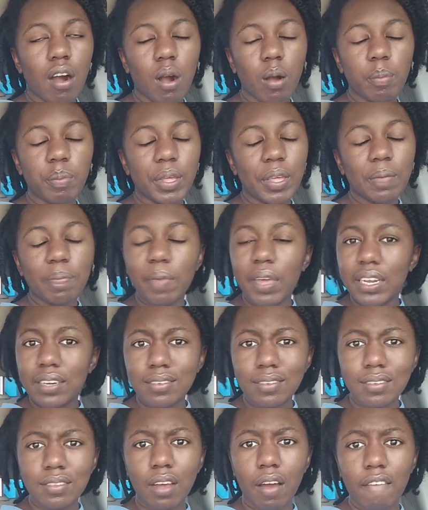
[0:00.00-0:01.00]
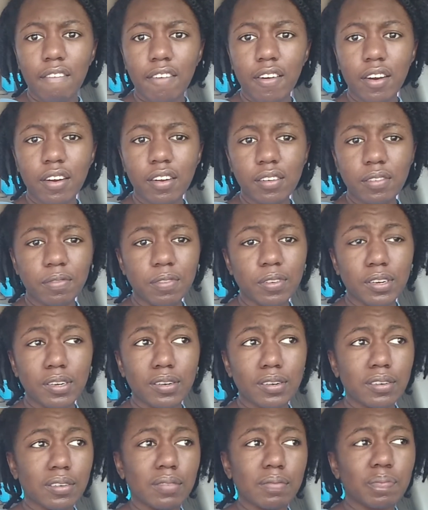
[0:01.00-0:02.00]
are being made to suffer
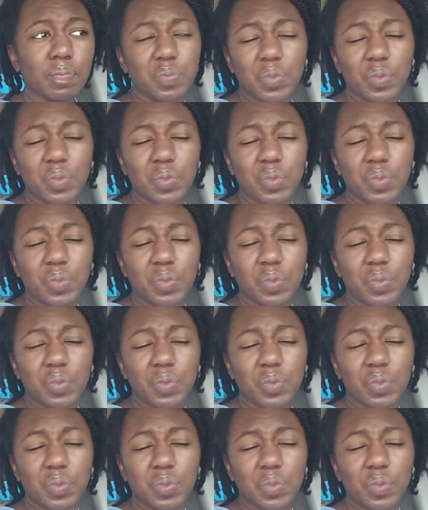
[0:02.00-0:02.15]
for